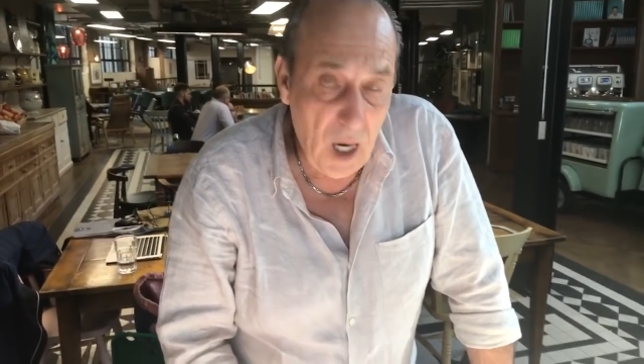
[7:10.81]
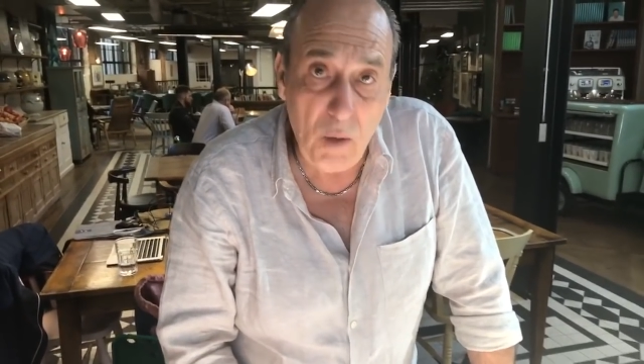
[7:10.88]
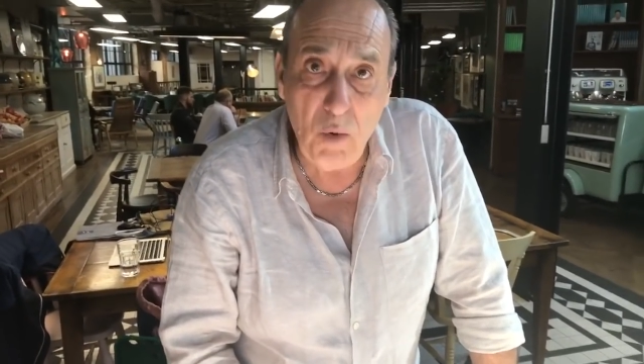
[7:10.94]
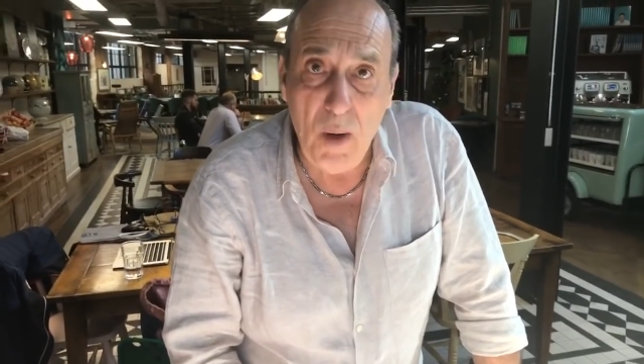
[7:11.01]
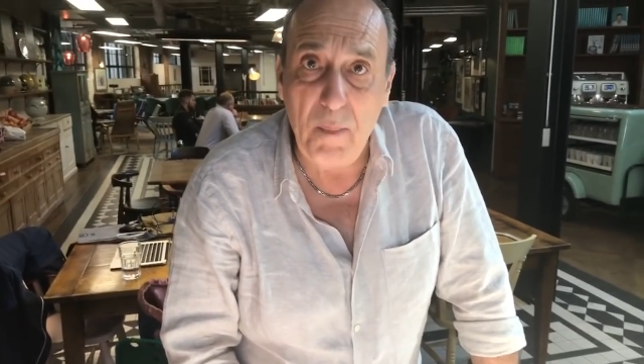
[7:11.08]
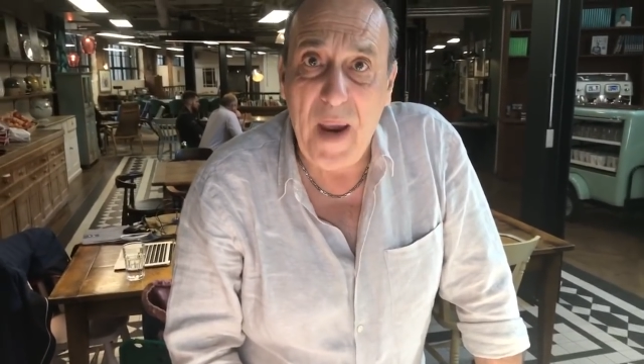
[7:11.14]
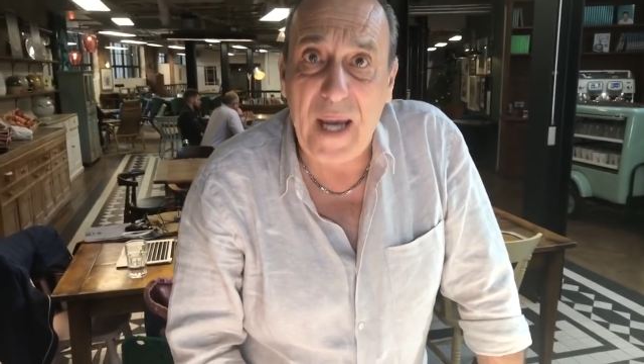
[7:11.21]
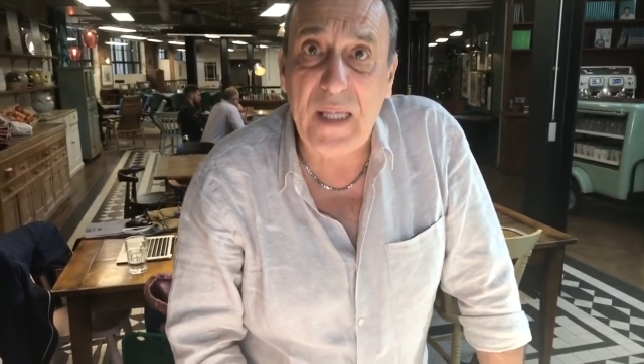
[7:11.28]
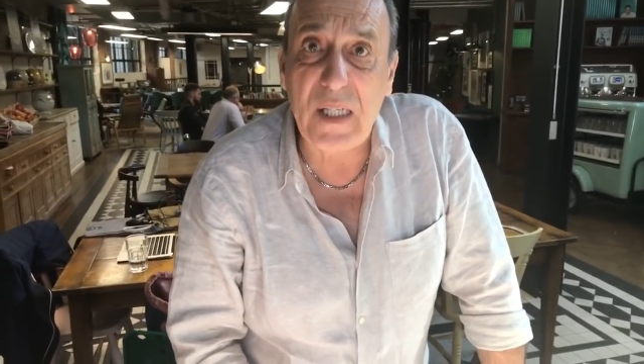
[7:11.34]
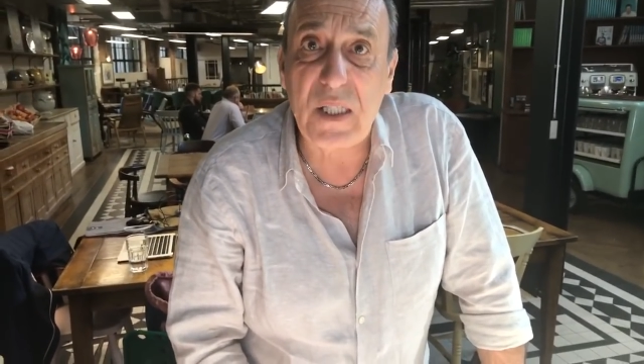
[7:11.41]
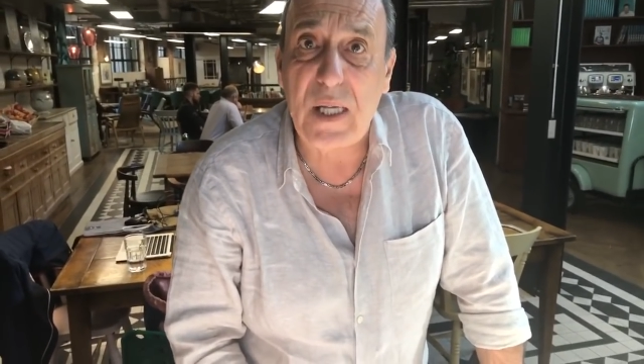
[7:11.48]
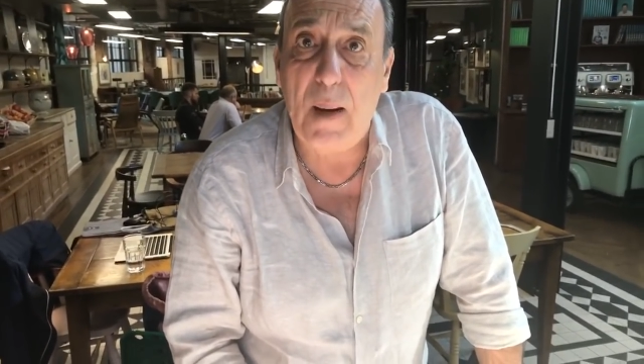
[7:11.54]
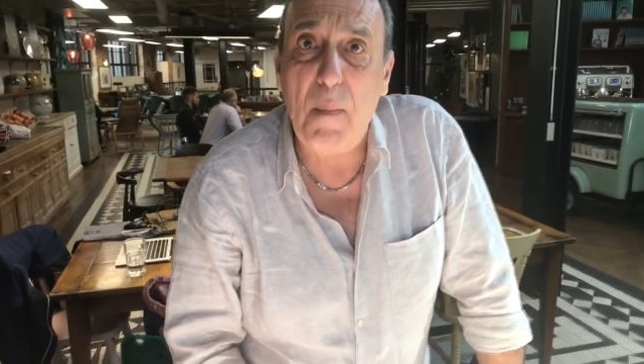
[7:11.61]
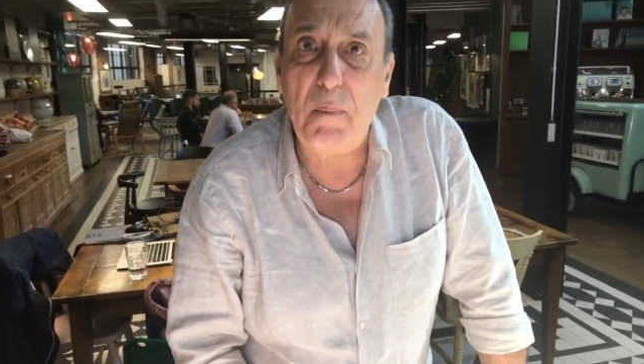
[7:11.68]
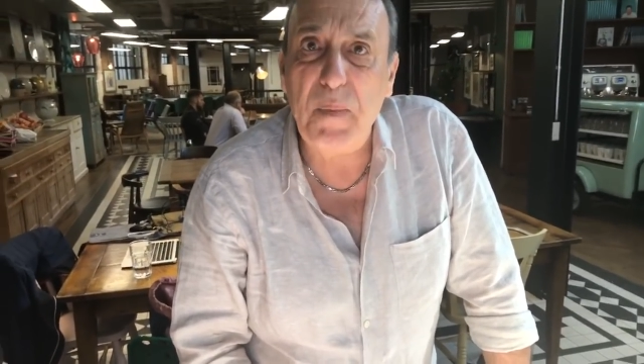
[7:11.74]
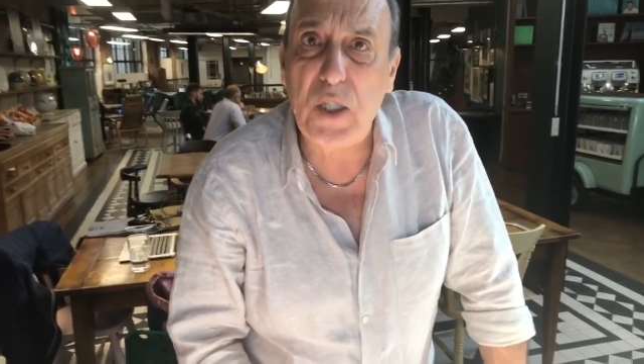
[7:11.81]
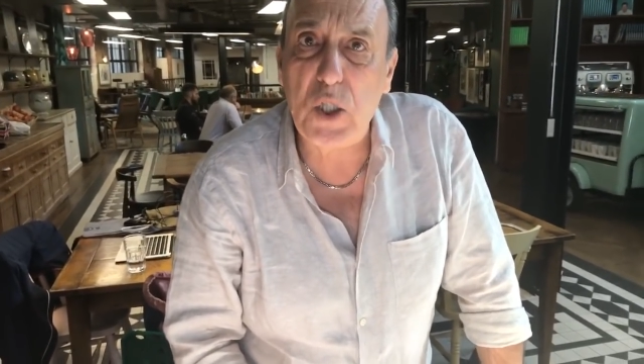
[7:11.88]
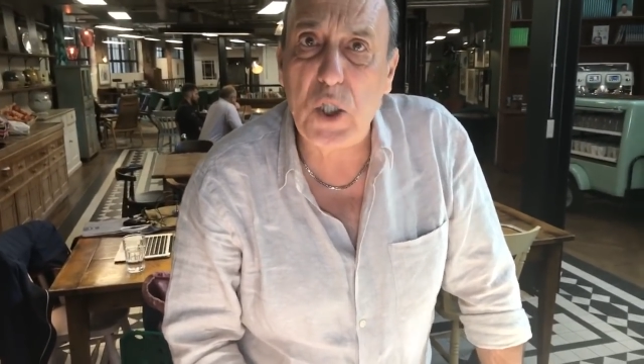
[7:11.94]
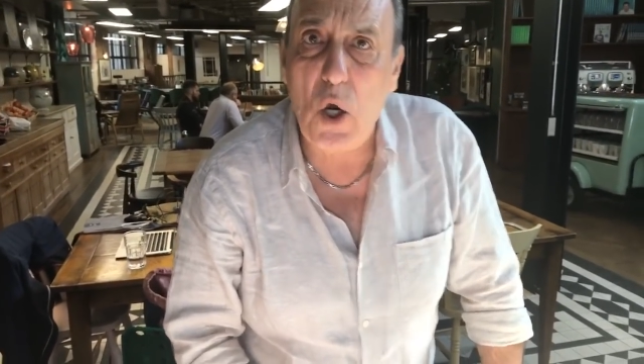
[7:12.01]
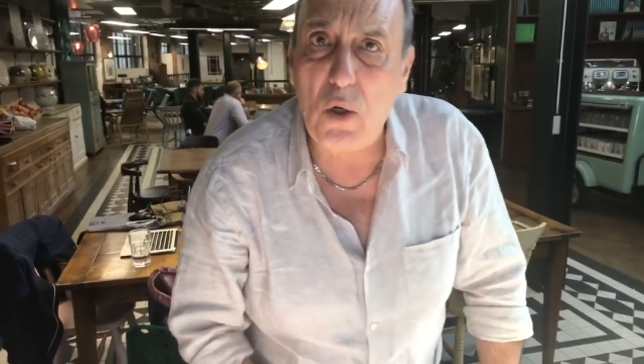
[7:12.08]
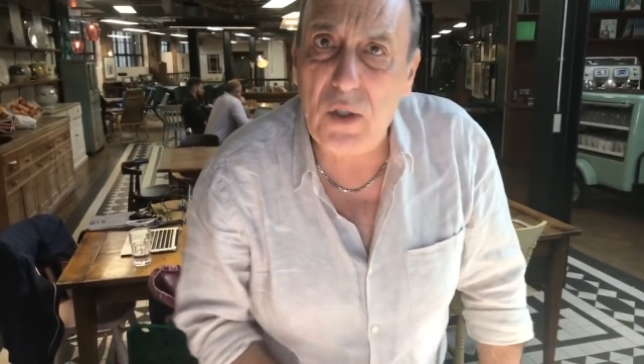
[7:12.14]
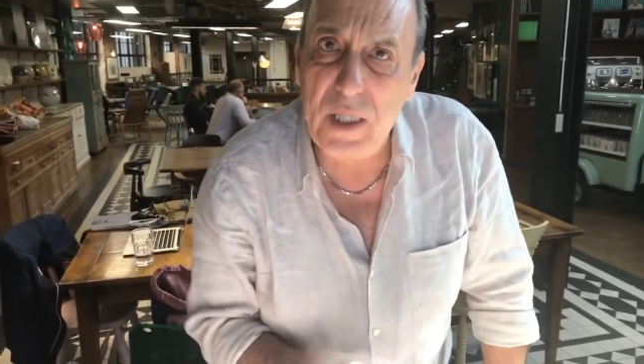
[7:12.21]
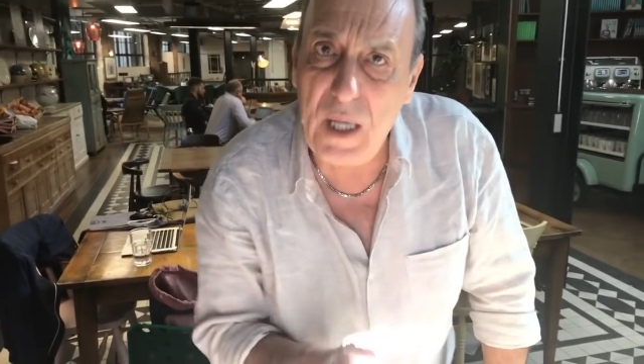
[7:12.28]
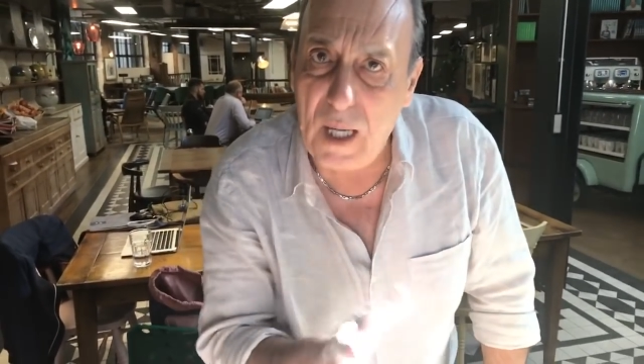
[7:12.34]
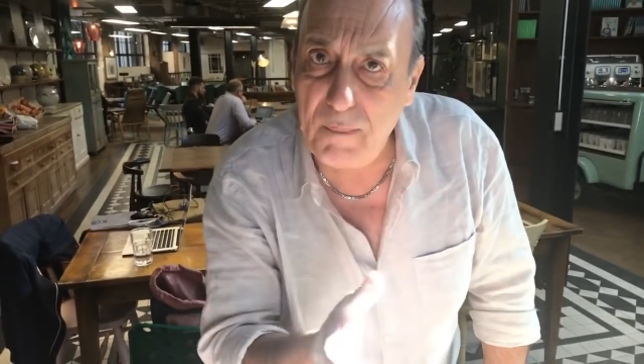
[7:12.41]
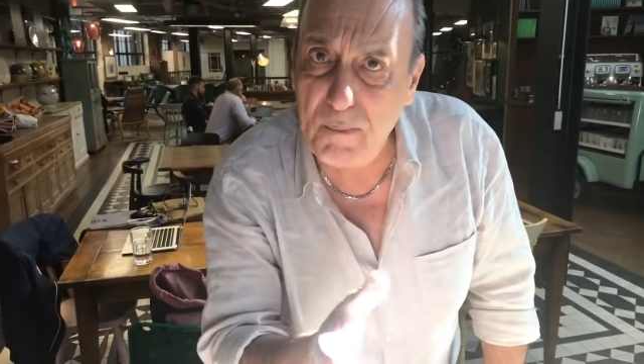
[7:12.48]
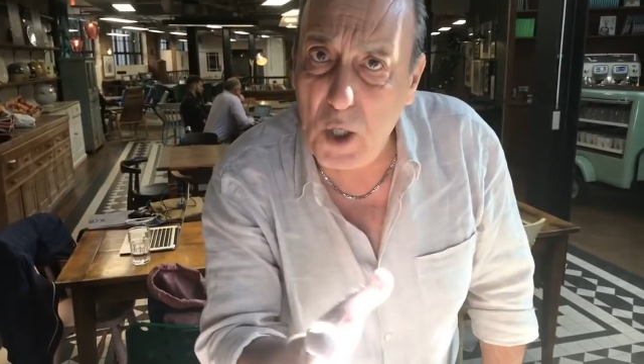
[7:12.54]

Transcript: dumpling or some other stuff.